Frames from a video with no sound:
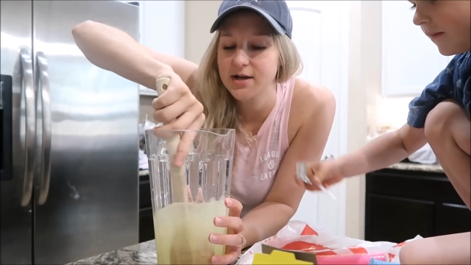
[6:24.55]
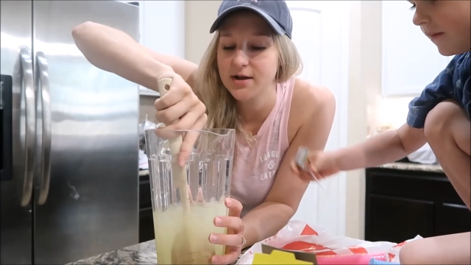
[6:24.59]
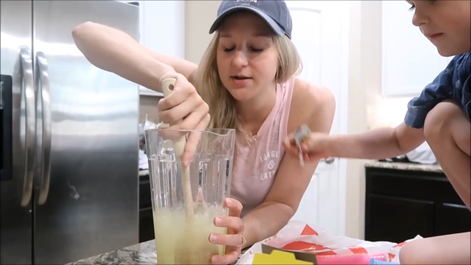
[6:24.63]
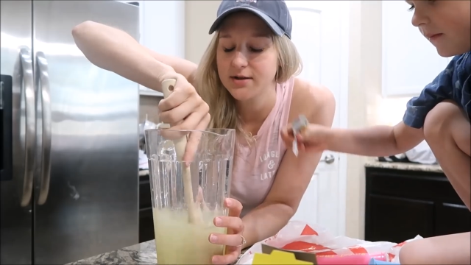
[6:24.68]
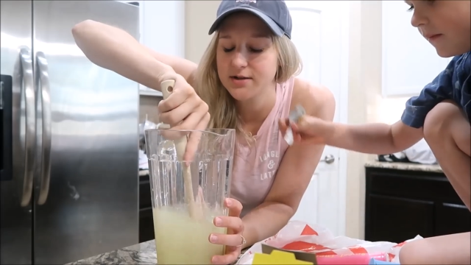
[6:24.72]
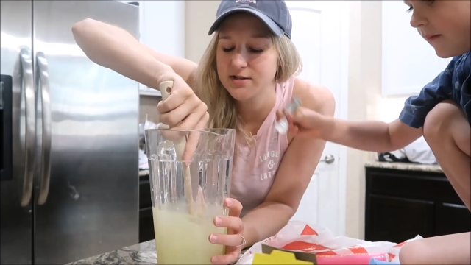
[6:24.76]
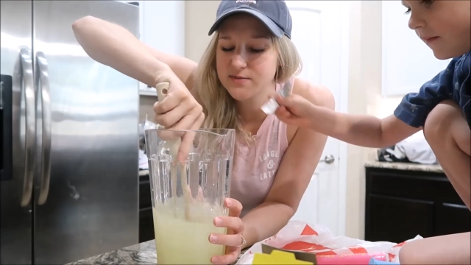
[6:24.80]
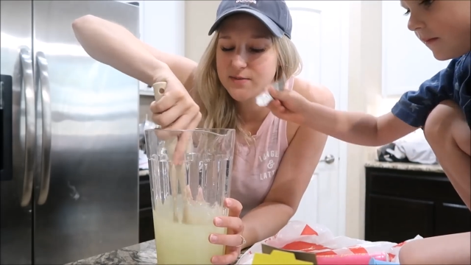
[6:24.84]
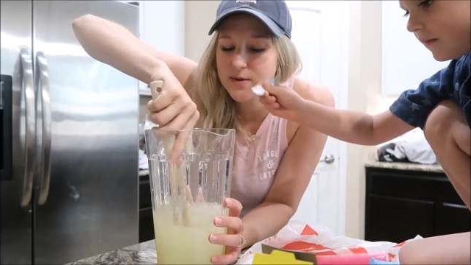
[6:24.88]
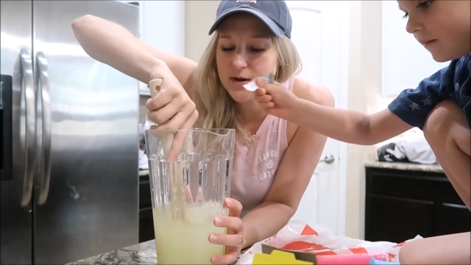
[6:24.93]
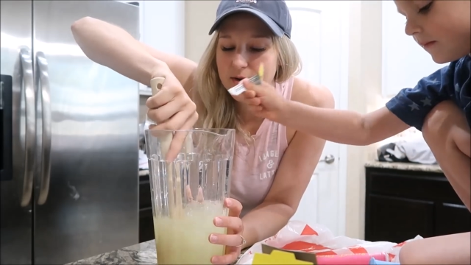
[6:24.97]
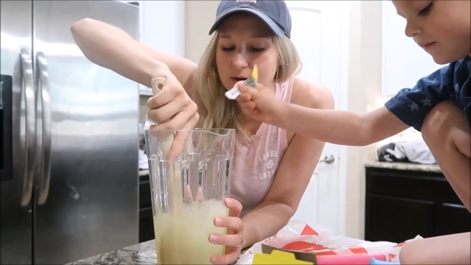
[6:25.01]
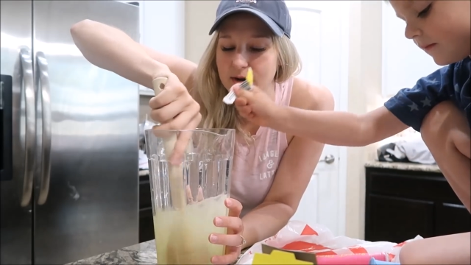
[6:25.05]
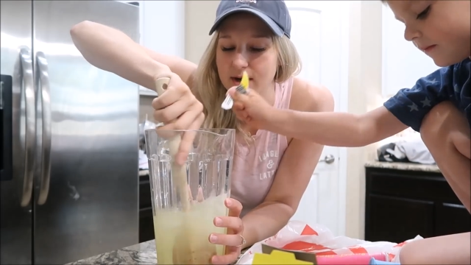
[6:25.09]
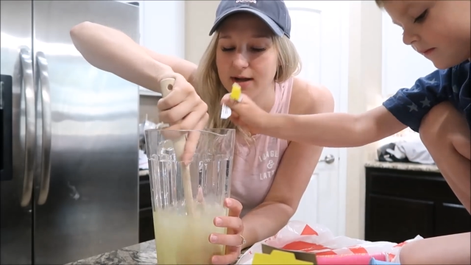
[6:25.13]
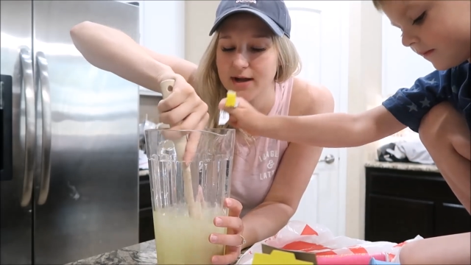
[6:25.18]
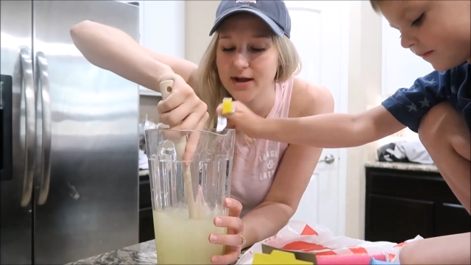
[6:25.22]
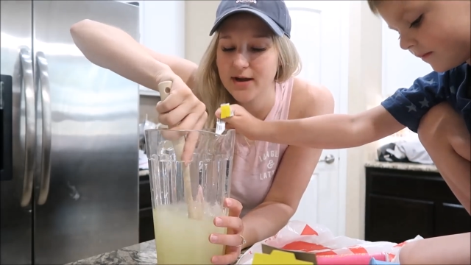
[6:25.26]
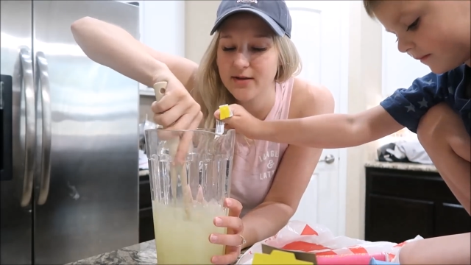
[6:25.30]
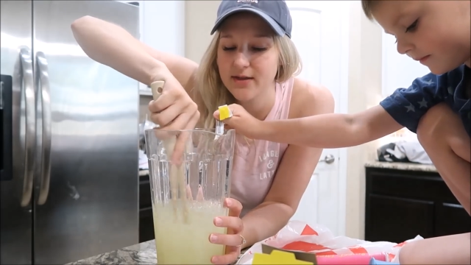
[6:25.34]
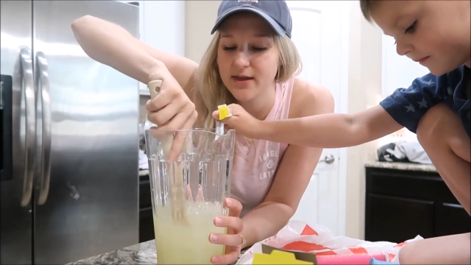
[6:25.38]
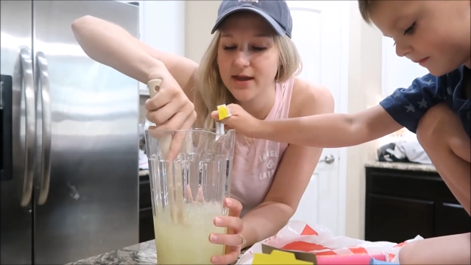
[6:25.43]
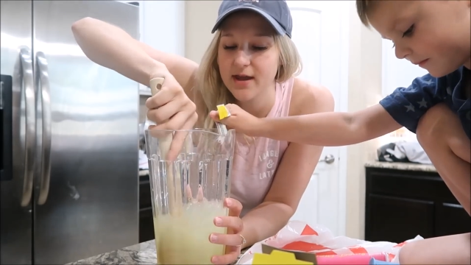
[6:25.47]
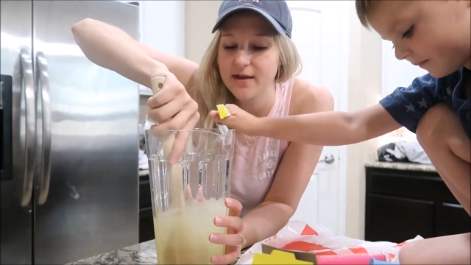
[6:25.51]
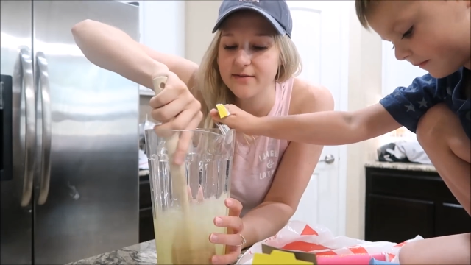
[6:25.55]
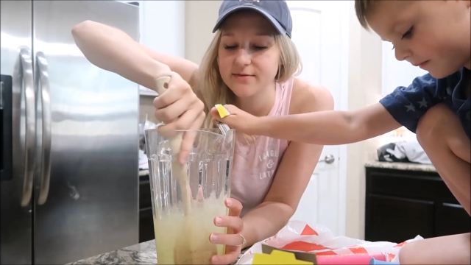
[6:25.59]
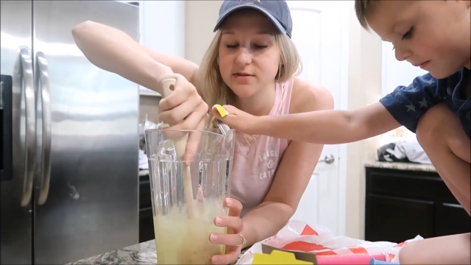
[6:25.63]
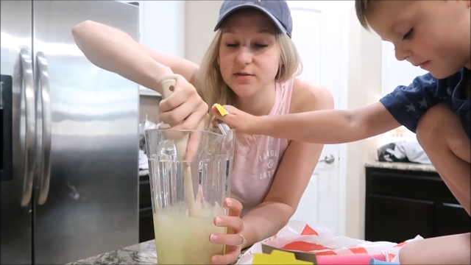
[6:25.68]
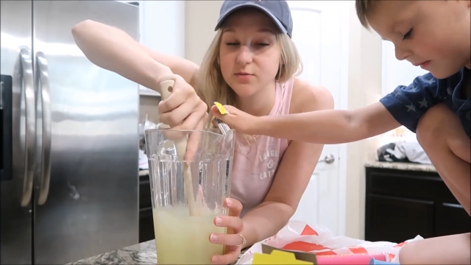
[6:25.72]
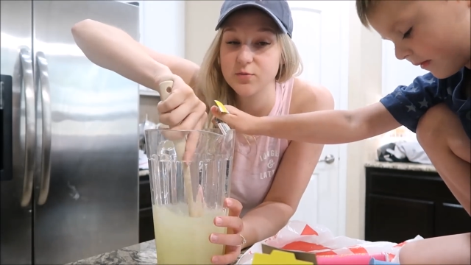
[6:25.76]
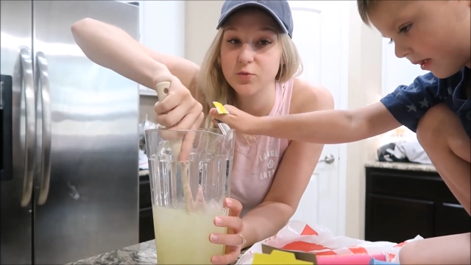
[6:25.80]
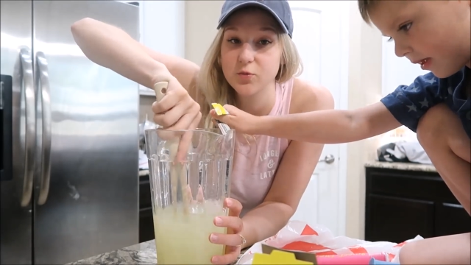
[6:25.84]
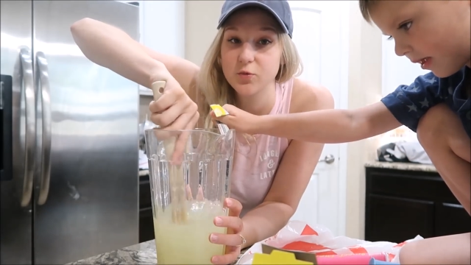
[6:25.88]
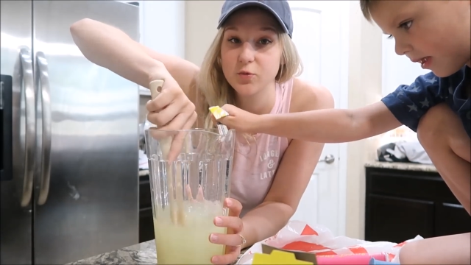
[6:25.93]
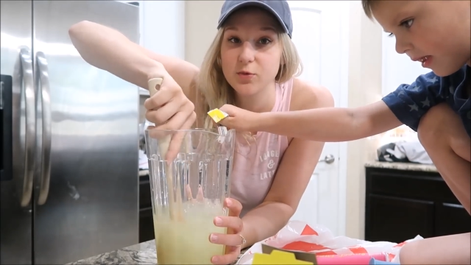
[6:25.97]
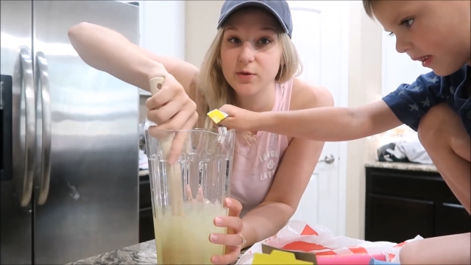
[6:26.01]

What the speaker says: dollar spot right now, they have some